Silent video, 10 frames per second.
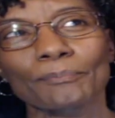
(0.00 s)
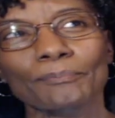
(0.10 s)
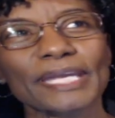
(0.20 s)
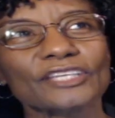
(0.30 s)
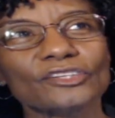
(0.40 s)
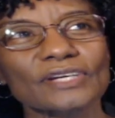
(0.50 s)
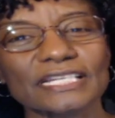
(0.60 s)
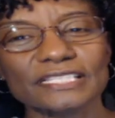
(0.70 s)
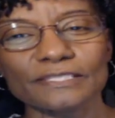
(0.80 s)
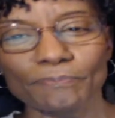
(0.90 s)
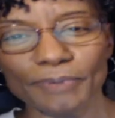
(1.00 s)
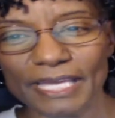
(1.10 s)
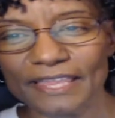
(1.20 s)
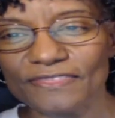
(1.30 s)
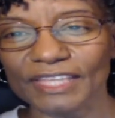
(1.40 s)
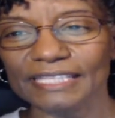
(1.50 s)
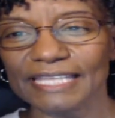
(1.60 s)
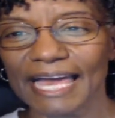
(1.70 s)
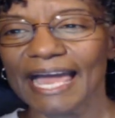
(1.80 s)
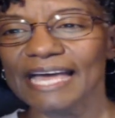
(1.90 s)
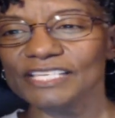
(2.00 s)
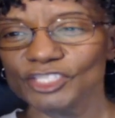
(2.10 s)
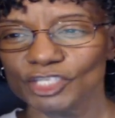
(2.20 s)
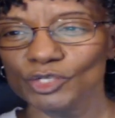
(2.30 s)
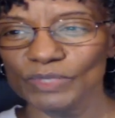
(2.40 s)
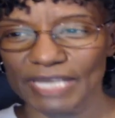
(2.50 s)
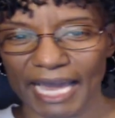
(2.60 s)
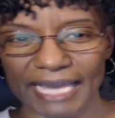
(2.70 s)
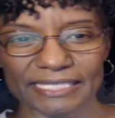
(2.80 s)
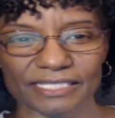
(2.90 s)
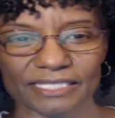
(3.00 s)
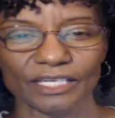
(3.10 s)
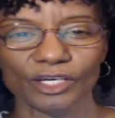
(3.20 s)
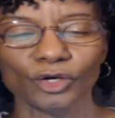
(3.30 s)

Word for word: Peter has spent the last two nights